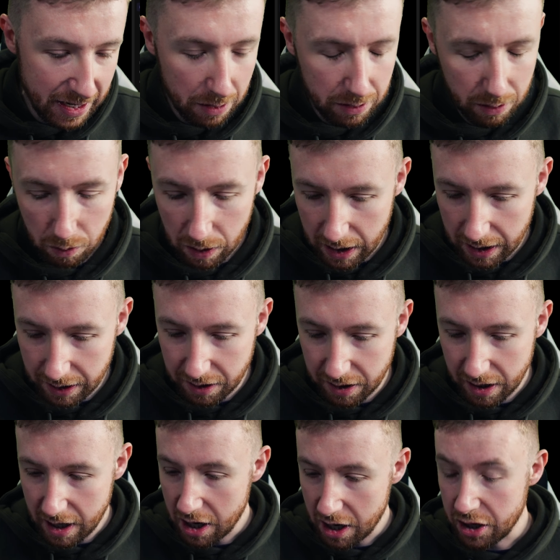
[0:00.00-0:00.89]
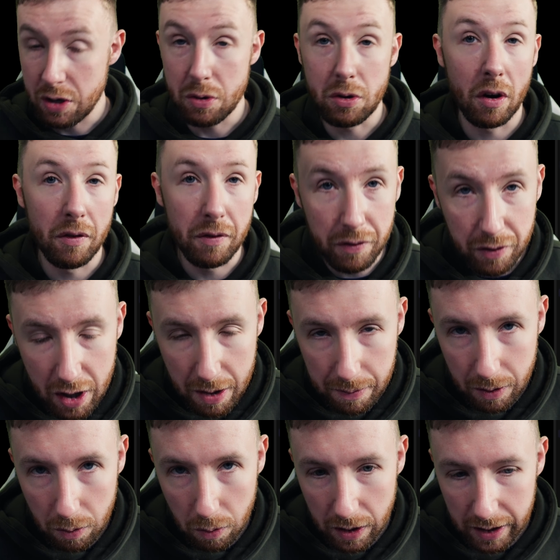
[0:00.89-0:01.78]
down the words, you
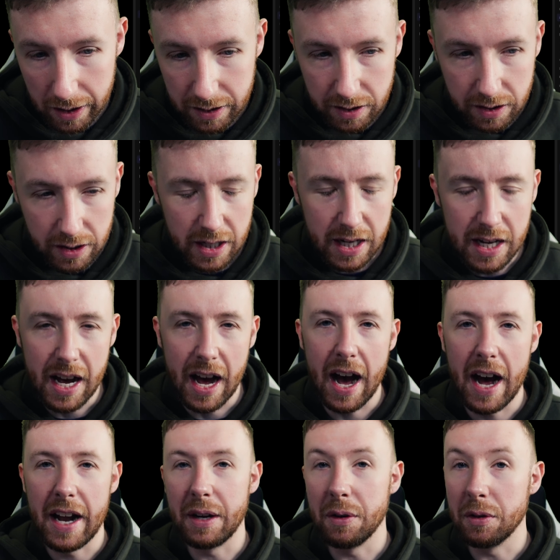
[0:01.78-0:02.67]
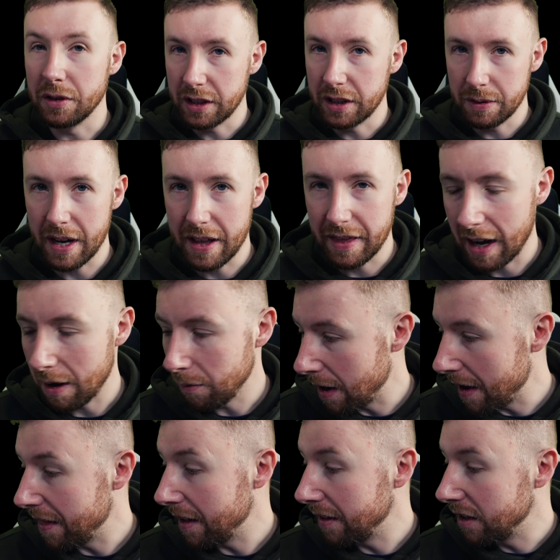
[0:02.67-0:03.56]
confirm the words, and it will do it in that
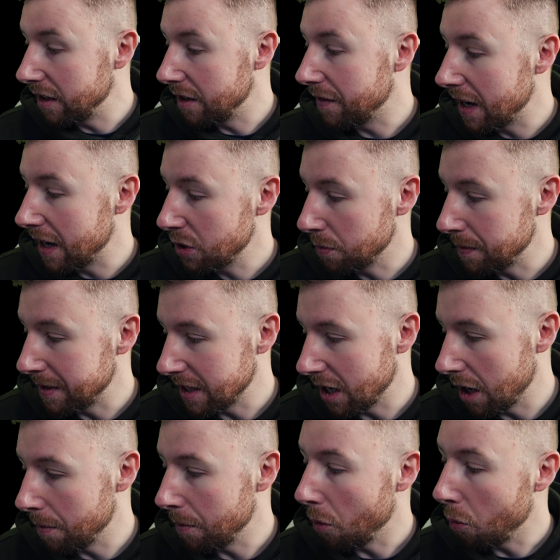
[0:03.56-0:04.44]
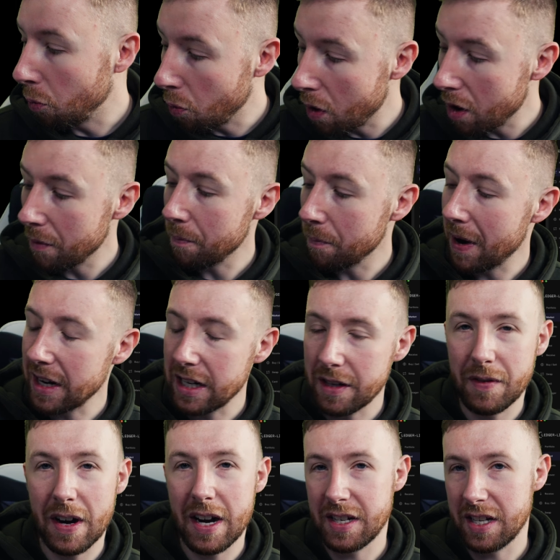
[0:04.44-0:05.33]
way. Then the device will be set up. What my
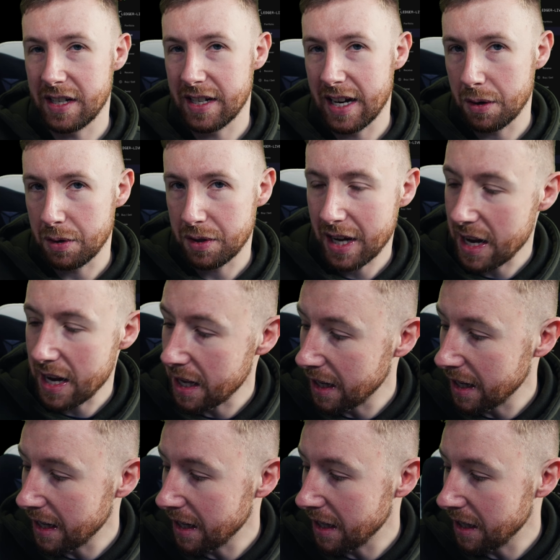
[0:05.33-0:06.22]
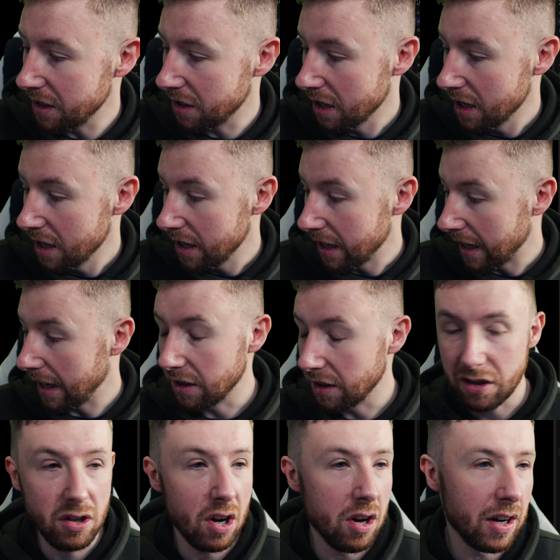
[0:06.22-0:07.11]
device is now saying is
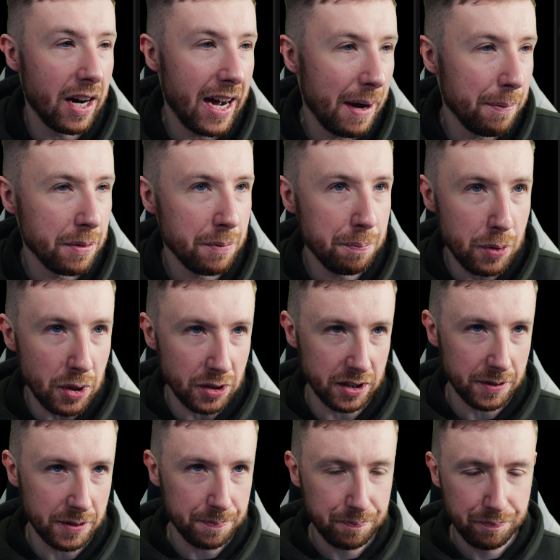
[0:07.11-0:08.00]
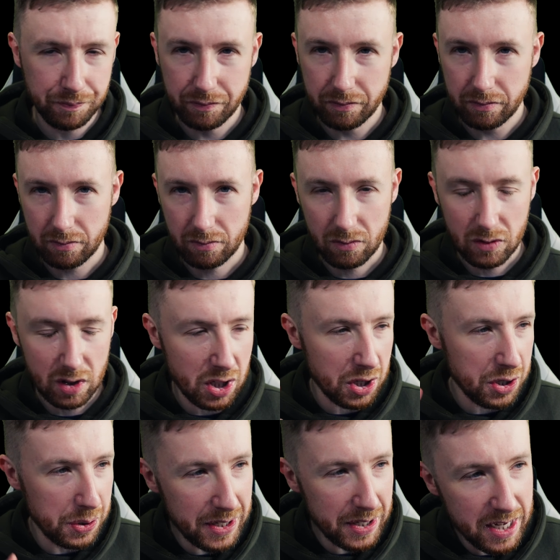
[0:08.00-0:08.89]
install app, but
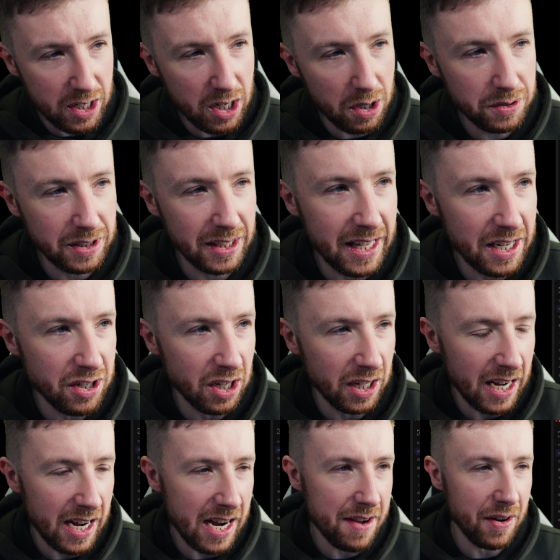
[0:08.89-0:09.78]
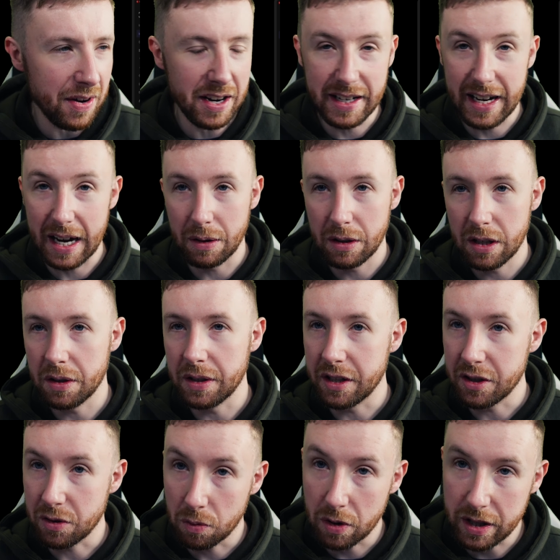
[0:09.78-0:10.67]
you need to go to Ledger Live and
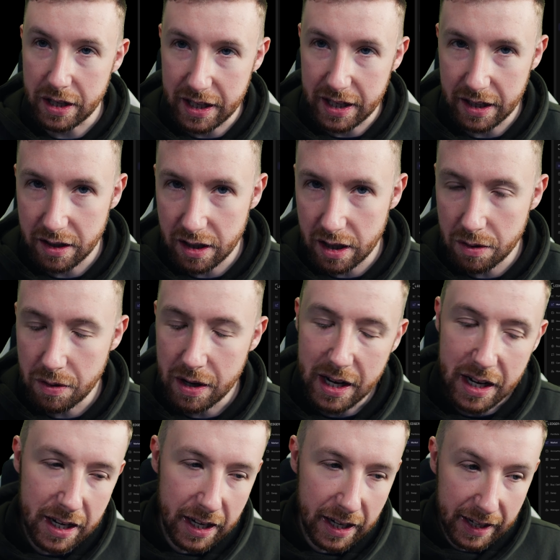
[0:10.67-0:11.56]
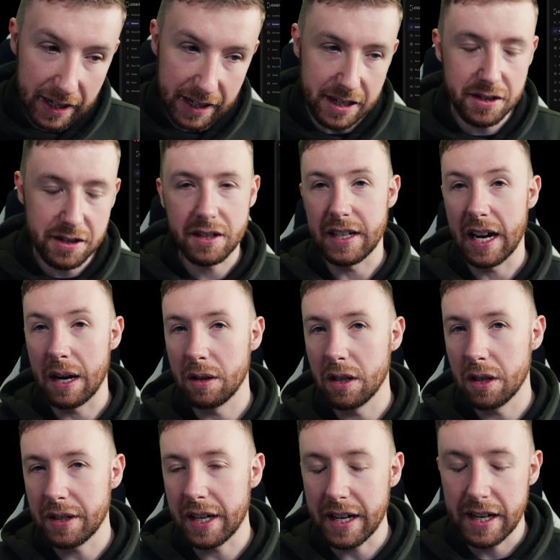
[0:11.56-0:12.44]
download it. So what you need to do is
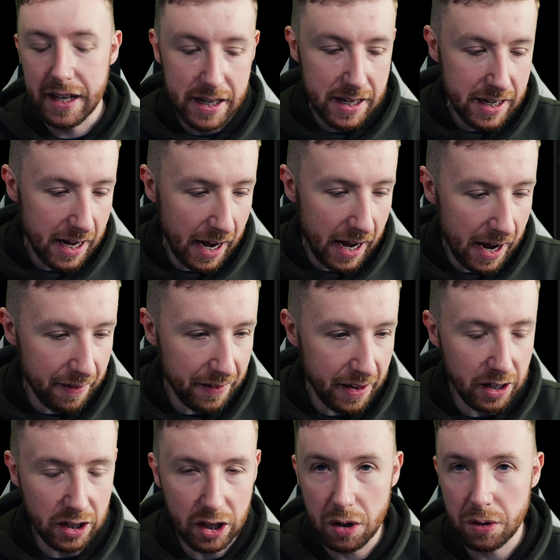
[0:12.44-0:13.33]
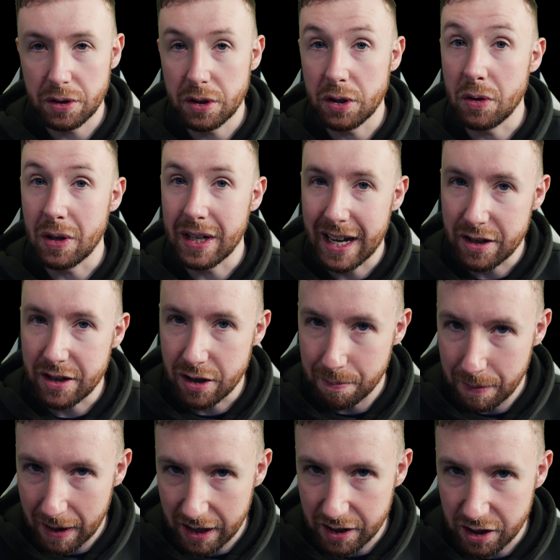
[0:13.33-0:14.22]
download it and then go to
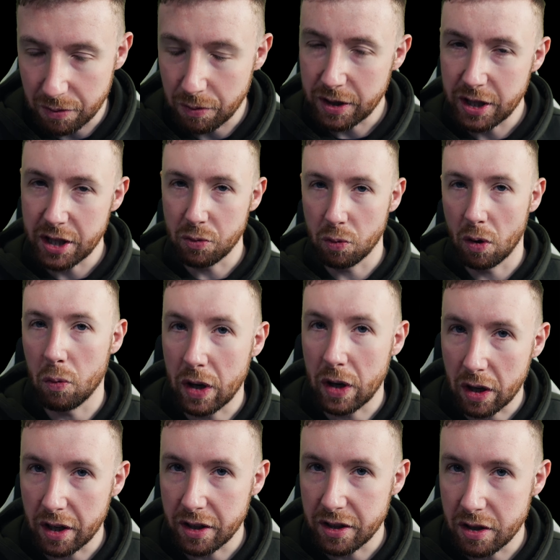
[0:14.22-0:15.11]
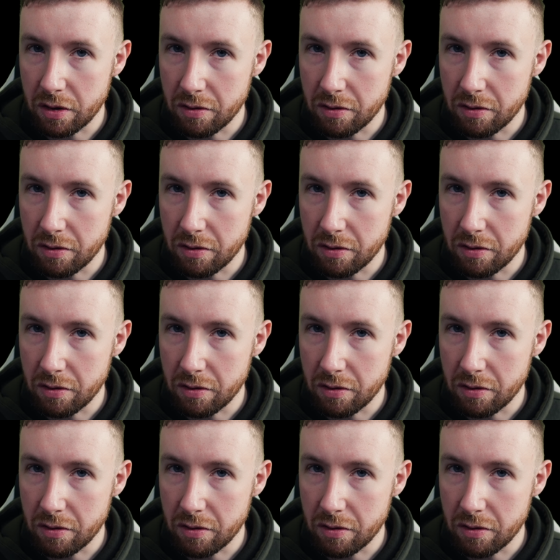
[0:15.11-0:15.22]
Ledger Manager, which is what we're going to